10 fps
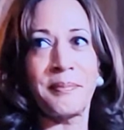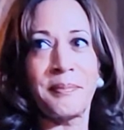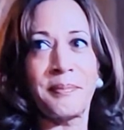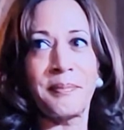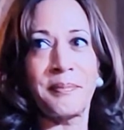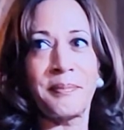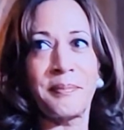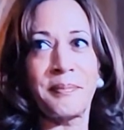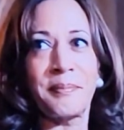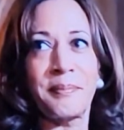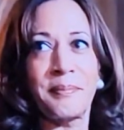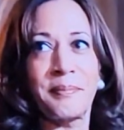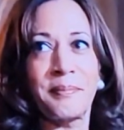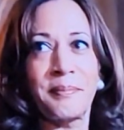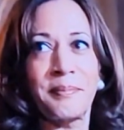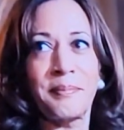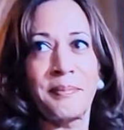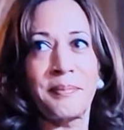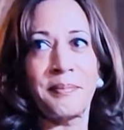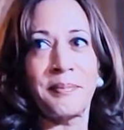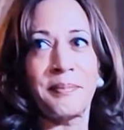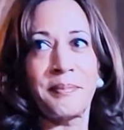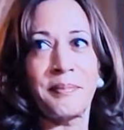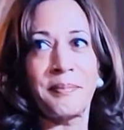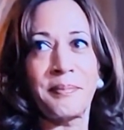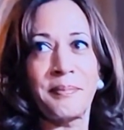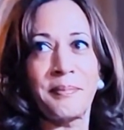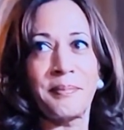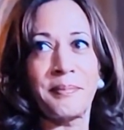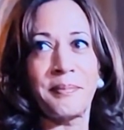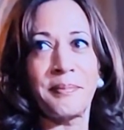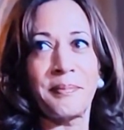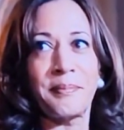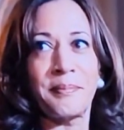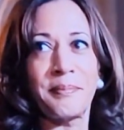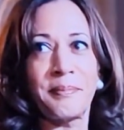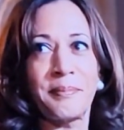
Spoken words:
This person isn't speaking.